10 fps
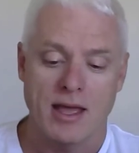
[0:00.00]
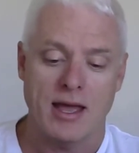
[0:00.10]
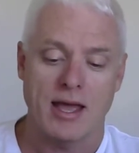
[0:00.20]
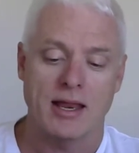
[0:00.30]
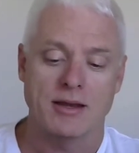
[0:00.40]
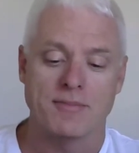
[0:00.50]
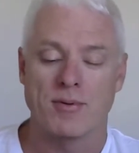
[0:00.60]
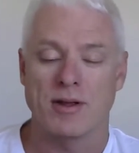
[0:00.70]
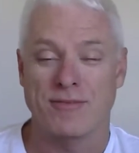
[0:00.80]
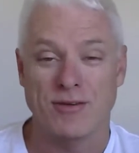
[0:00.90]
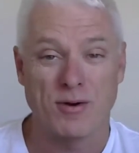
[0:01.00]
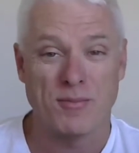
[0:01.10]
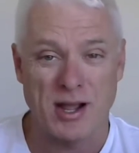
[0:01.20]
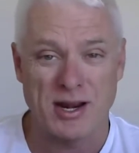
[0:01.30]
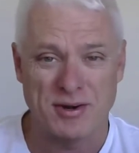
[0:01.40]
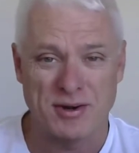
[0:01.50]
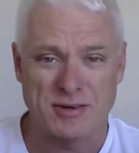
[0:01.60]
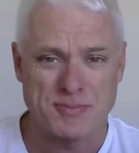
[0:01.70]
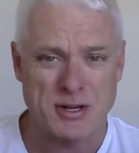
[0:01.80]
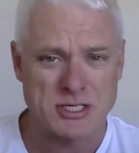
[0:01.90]
And if you've got braid on there,
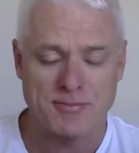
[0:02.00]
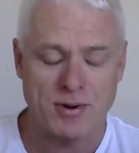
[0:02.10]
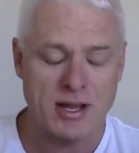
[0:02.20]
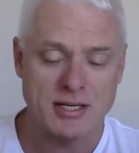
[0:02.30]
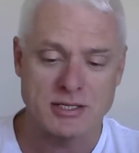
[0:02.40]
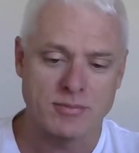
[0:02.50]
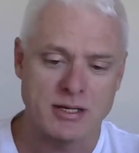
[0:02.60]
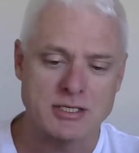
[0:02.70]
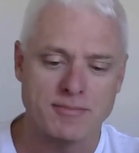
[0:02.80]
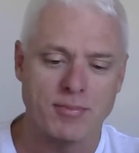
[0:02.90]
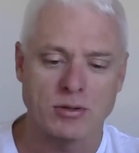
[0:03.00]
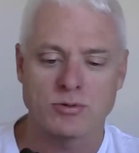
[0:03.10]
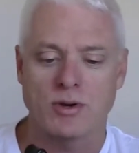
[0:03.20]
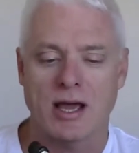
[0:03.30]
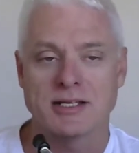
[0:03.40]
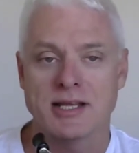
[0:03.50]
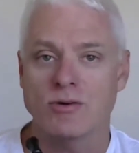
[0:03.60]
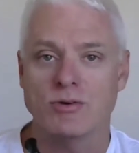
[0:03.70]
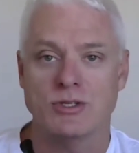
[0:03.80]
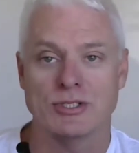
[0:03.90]
especially, braid is almost impossible to
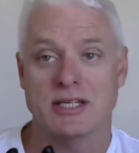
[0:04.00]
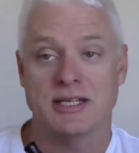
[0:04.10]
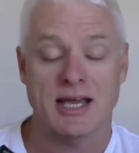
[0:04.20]
untangle. You just need to